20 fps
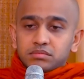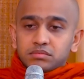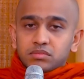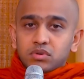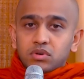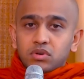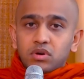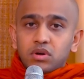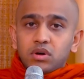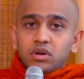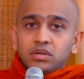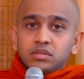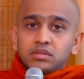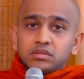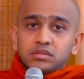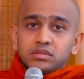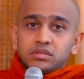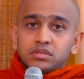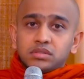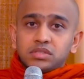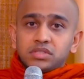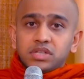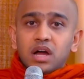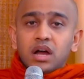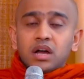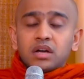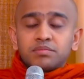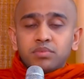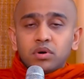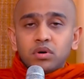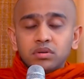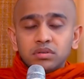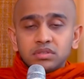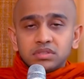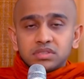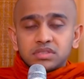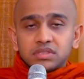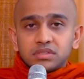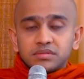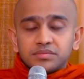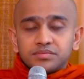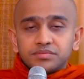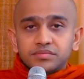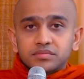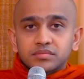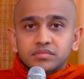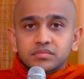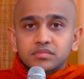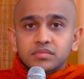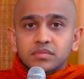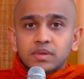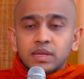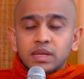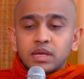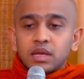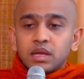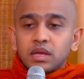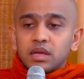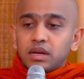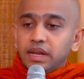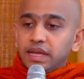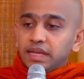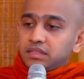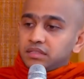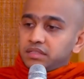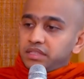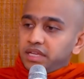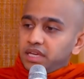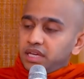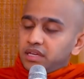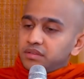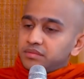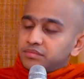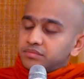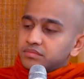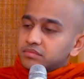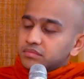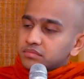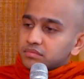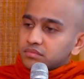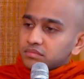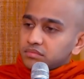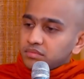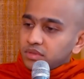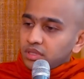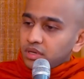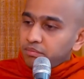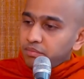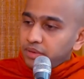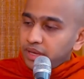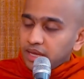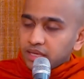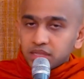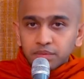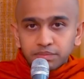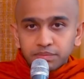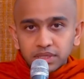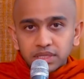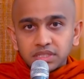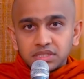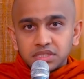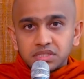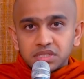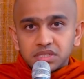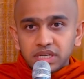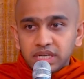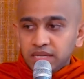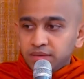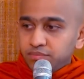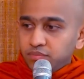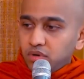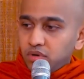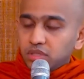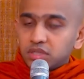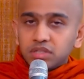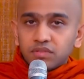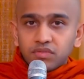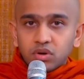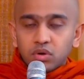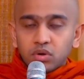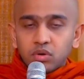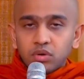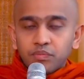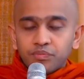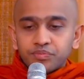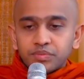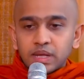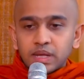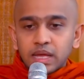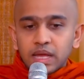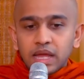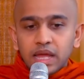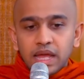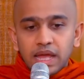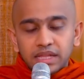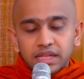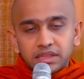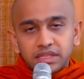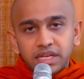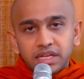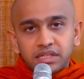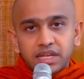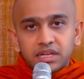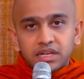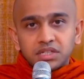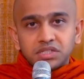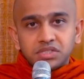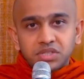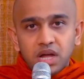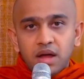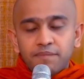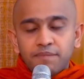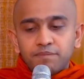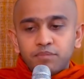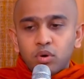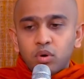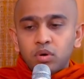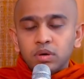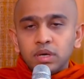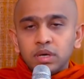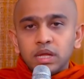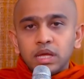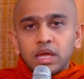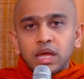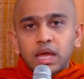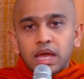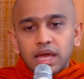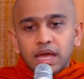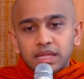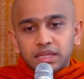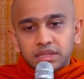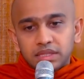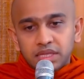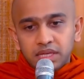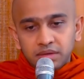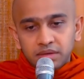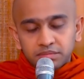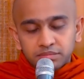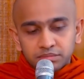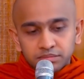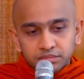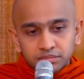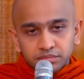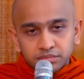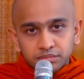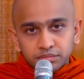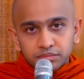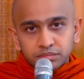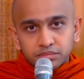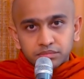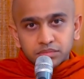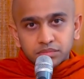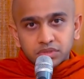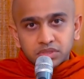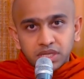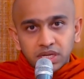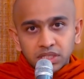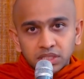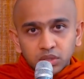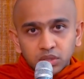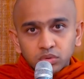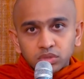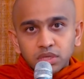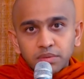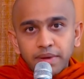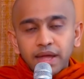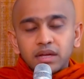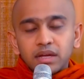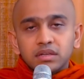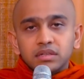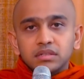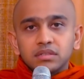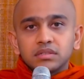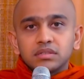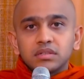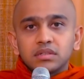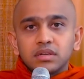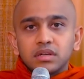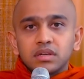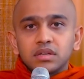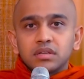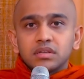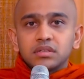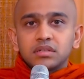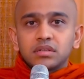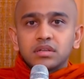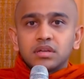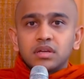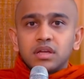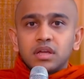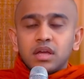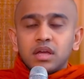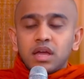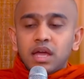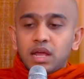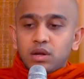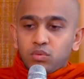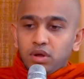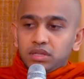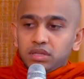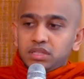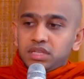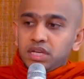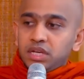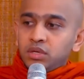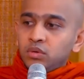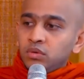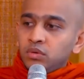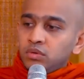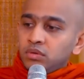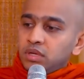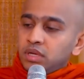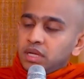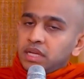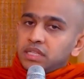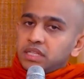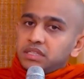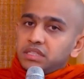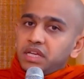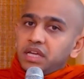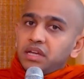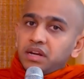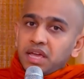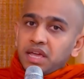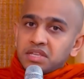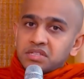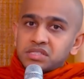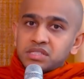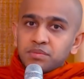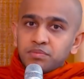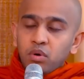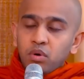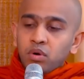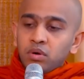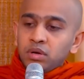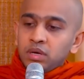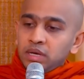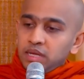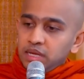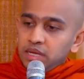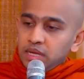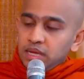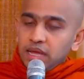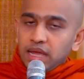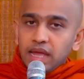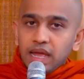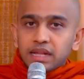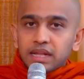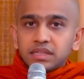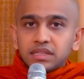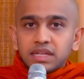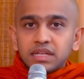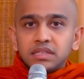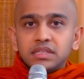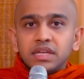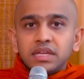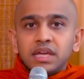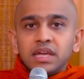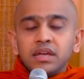on shark poles. Like they make the person sleep on the floor and they take a sharp pole and they send through the back. And what they do, they raise the pole and then they